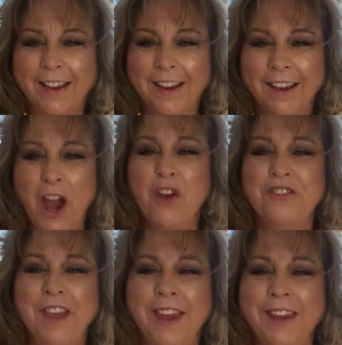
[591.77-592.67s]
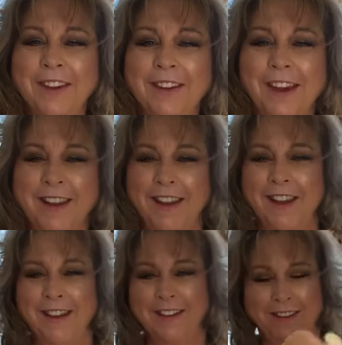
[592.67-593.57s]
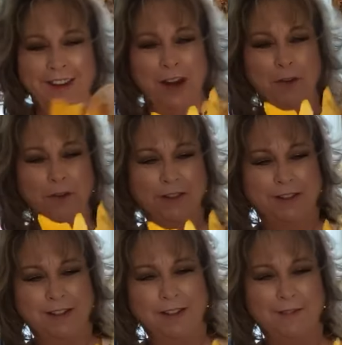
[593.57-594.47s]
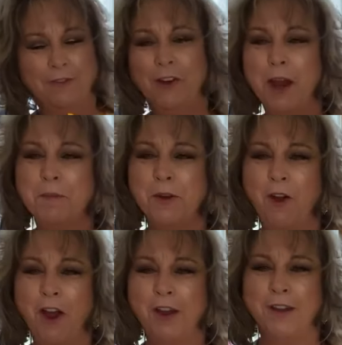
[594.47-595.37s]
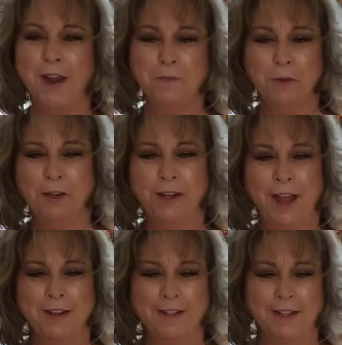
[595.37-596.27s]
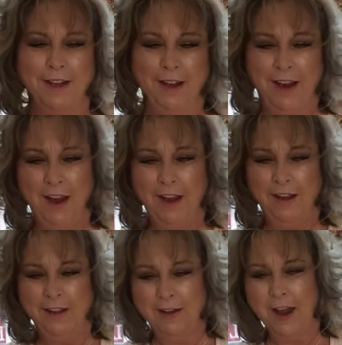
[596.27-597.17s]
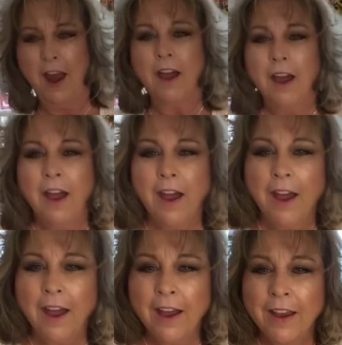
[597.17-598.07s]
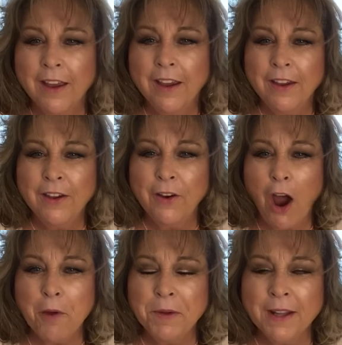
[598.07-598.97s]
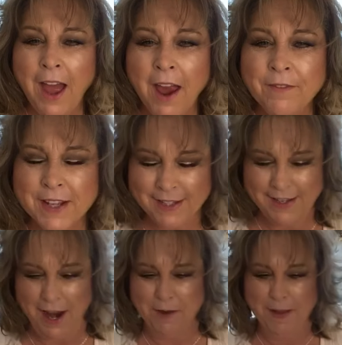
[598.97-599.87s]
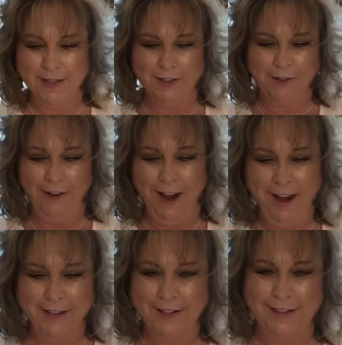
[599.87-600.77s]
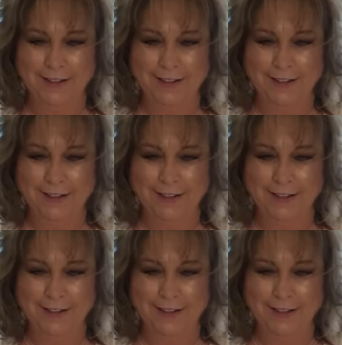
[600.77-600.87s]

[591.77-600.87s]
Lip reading: Oh, thank you, Nanny. Thank you for coming on. I'm really glad that you caught me live this time. That's great.